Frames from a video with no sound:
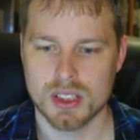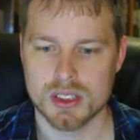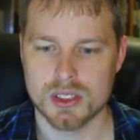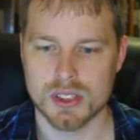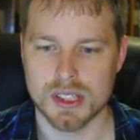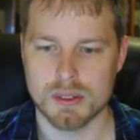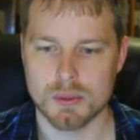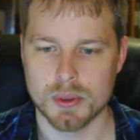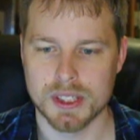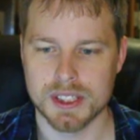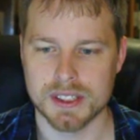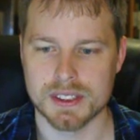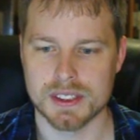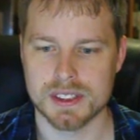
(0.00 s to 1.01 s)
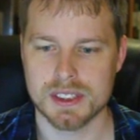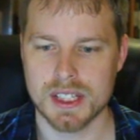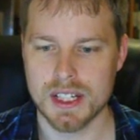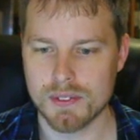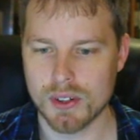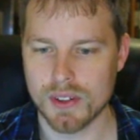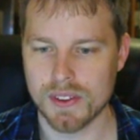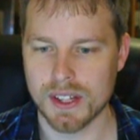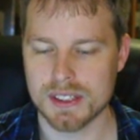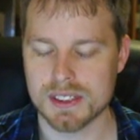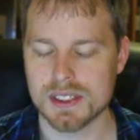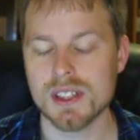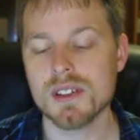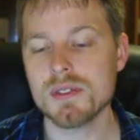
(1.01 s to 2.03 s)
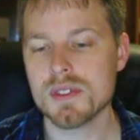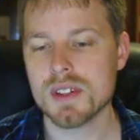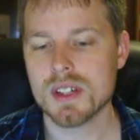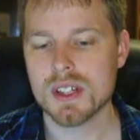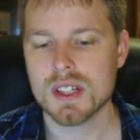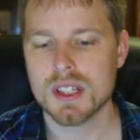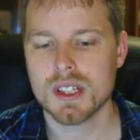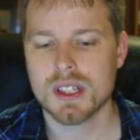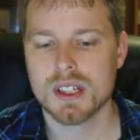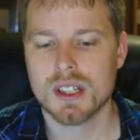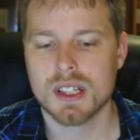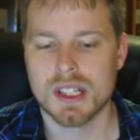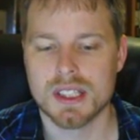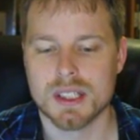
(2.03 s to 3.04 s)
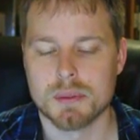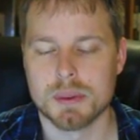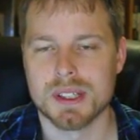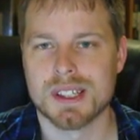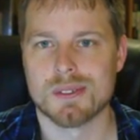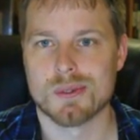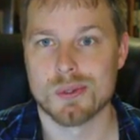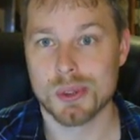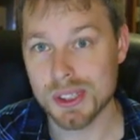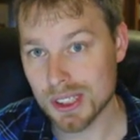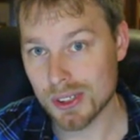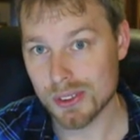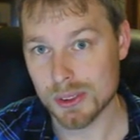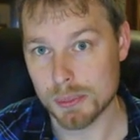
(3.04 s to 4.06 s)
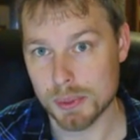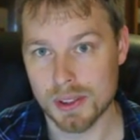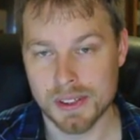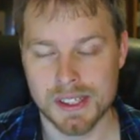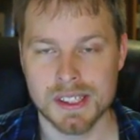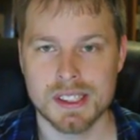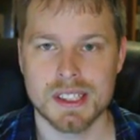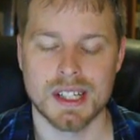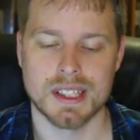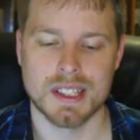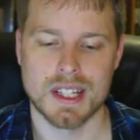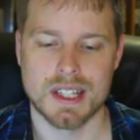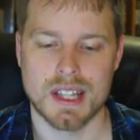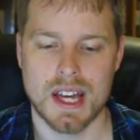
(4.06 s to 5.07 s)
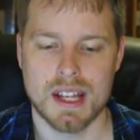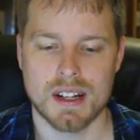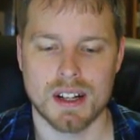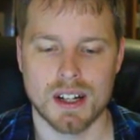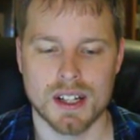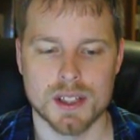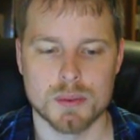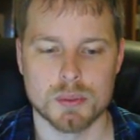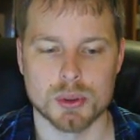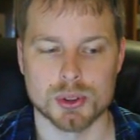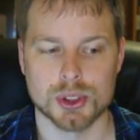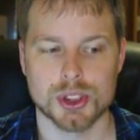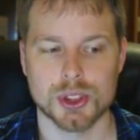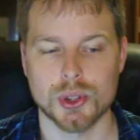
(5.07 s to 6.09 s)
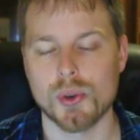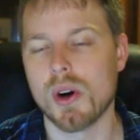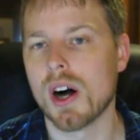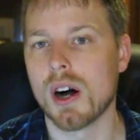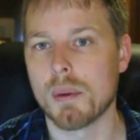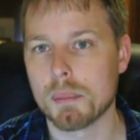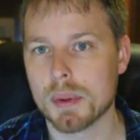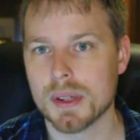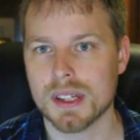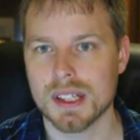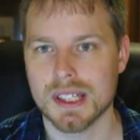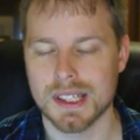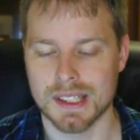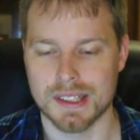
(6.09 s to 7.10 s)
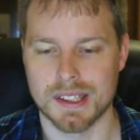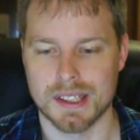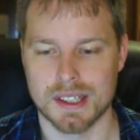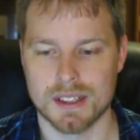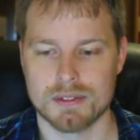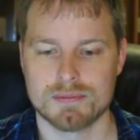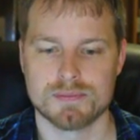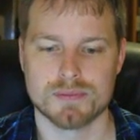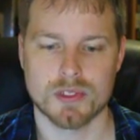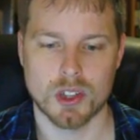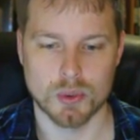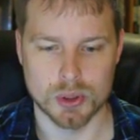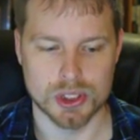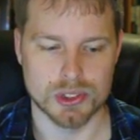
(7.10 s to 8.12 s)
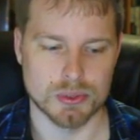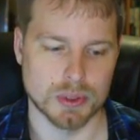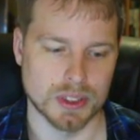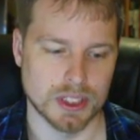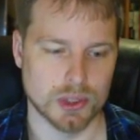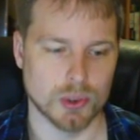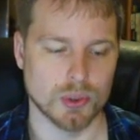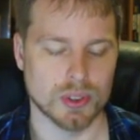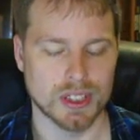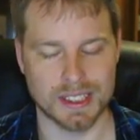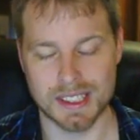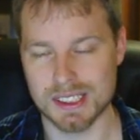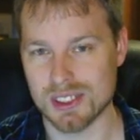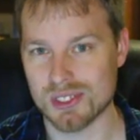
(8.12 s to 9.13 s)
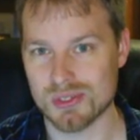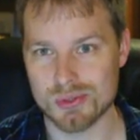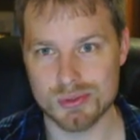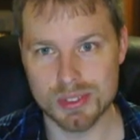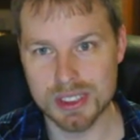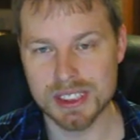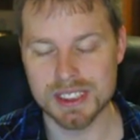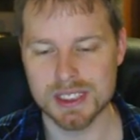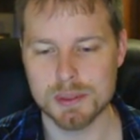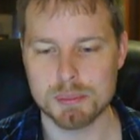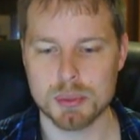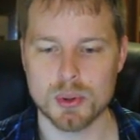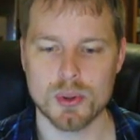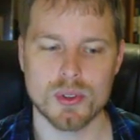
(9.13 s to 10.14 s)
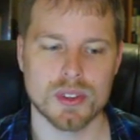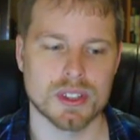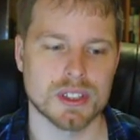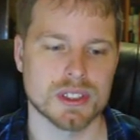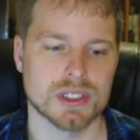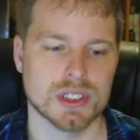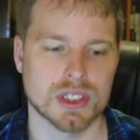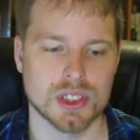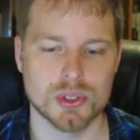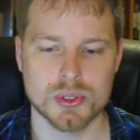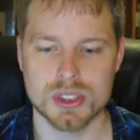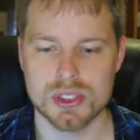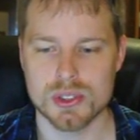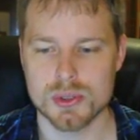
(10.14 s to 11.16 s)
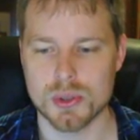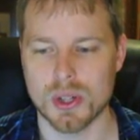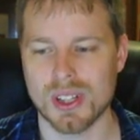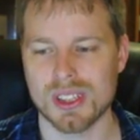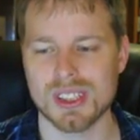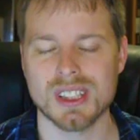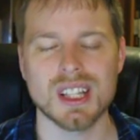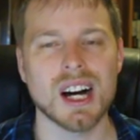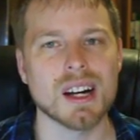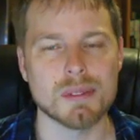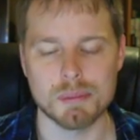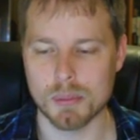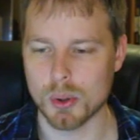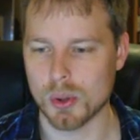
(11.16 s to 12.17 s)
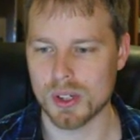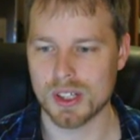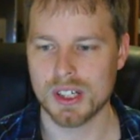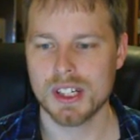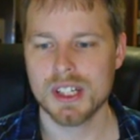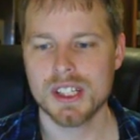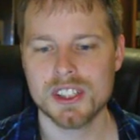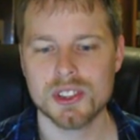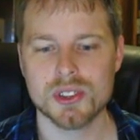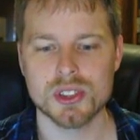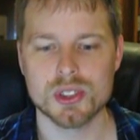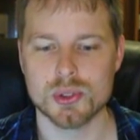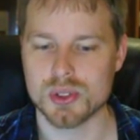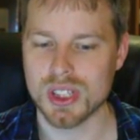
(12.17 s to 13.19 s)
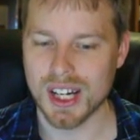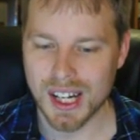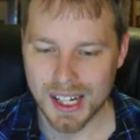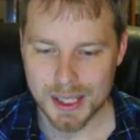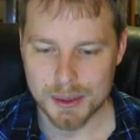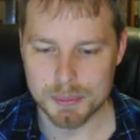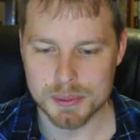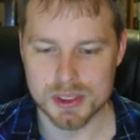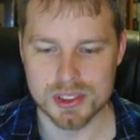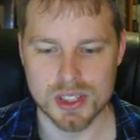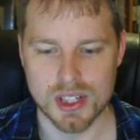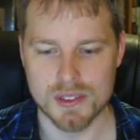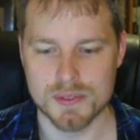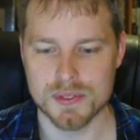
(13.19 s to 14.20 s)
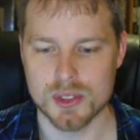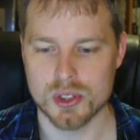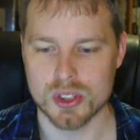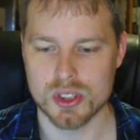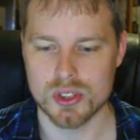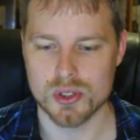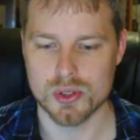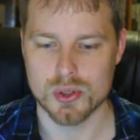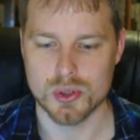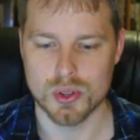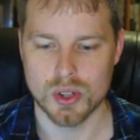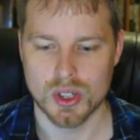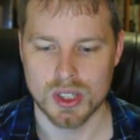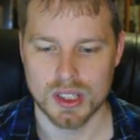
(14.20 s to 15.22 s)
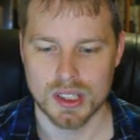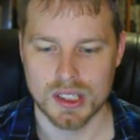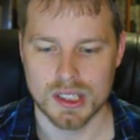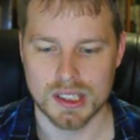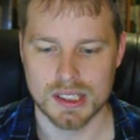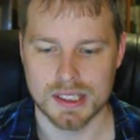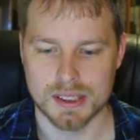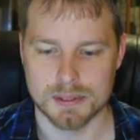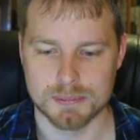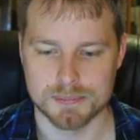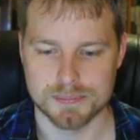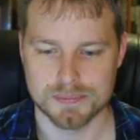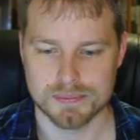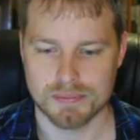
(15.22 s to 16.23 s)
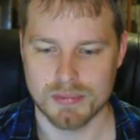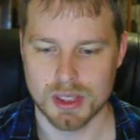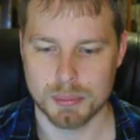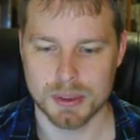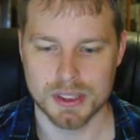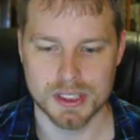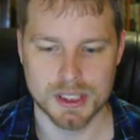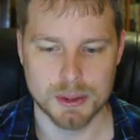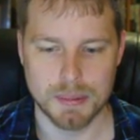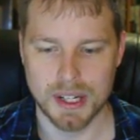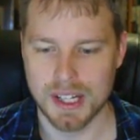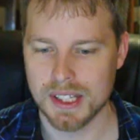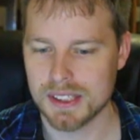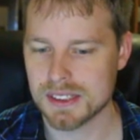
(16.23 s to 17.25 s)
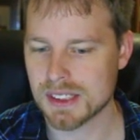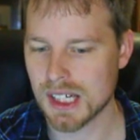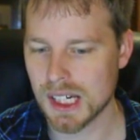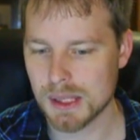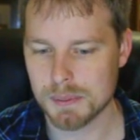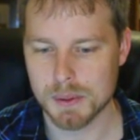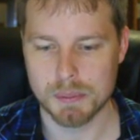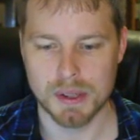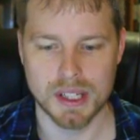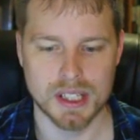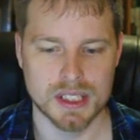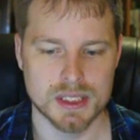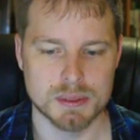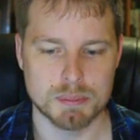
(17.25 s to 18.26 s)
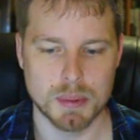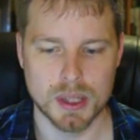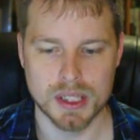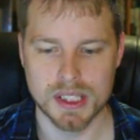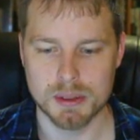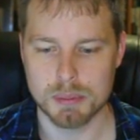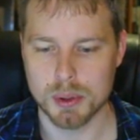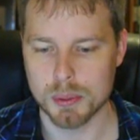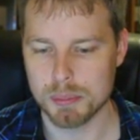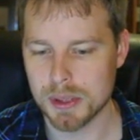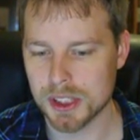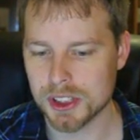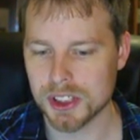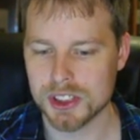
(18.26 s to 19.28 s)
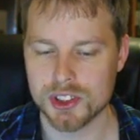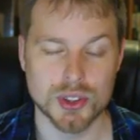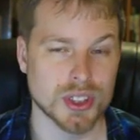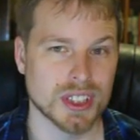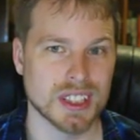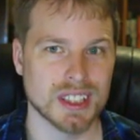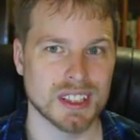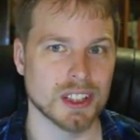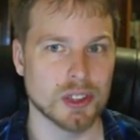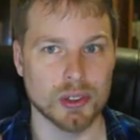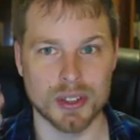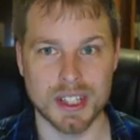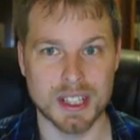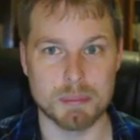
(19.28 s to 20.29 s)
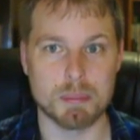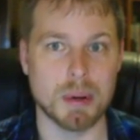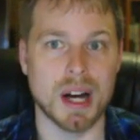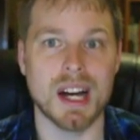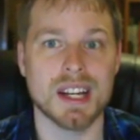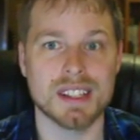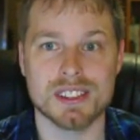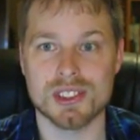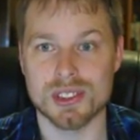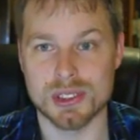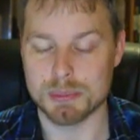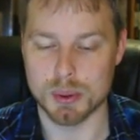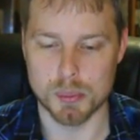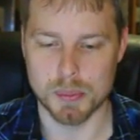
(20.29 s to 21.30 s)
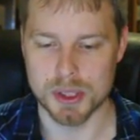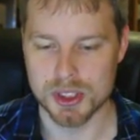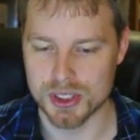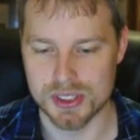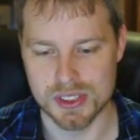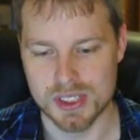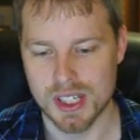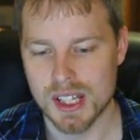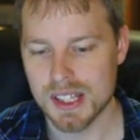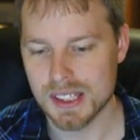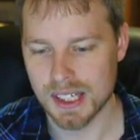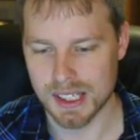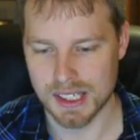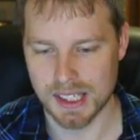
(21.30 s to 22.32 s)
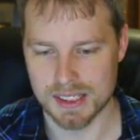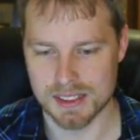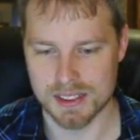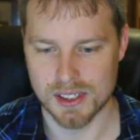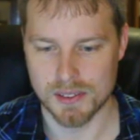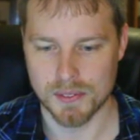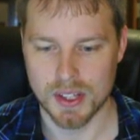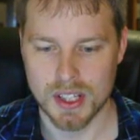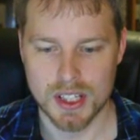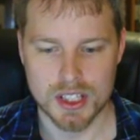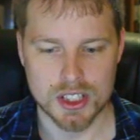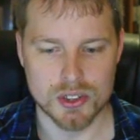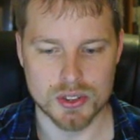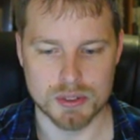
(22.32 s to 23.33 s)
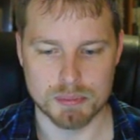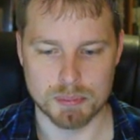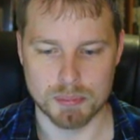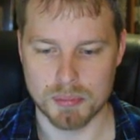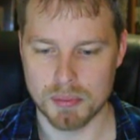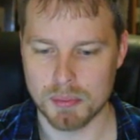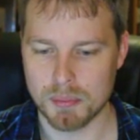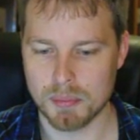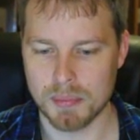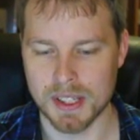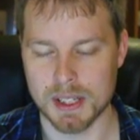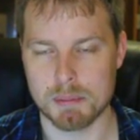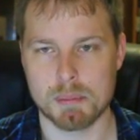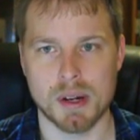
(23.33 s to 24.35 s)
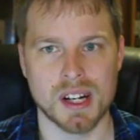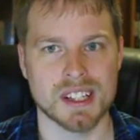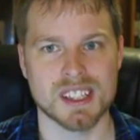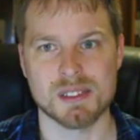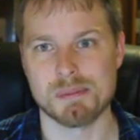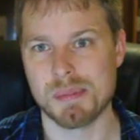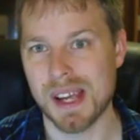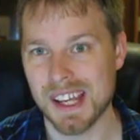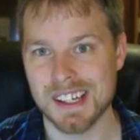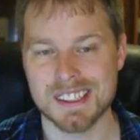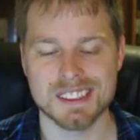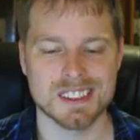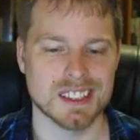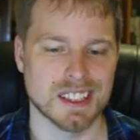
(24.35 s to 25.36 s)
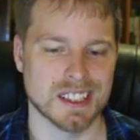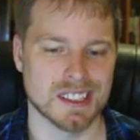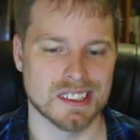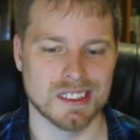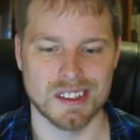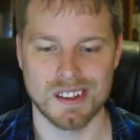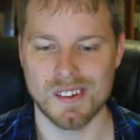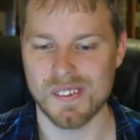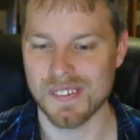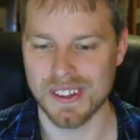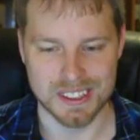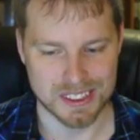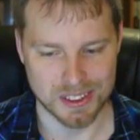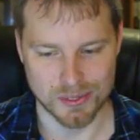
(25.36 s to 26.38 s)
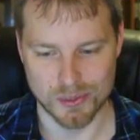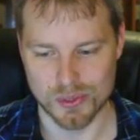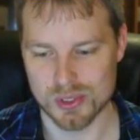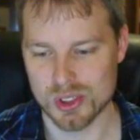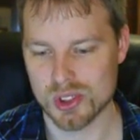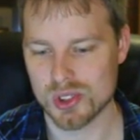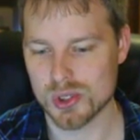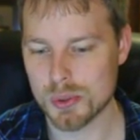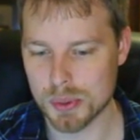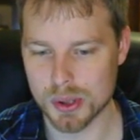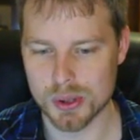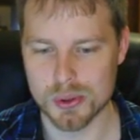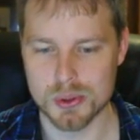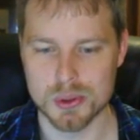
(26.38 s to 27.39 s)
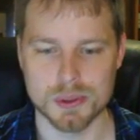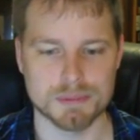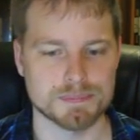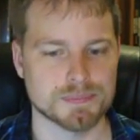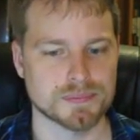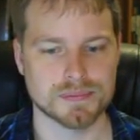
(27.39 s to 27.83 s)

So then we can save all that stuff and then we can reload the plugin and then that item will show up in there which is really cool. Like that's really simple. There's you can do a lot more. You can do timed stuff. You can do um, player commands, time commands, money permissions. You can you know they can buy certain permissions, that kind of stuff. You can they can buy commands, they can all that stuff. Super cool.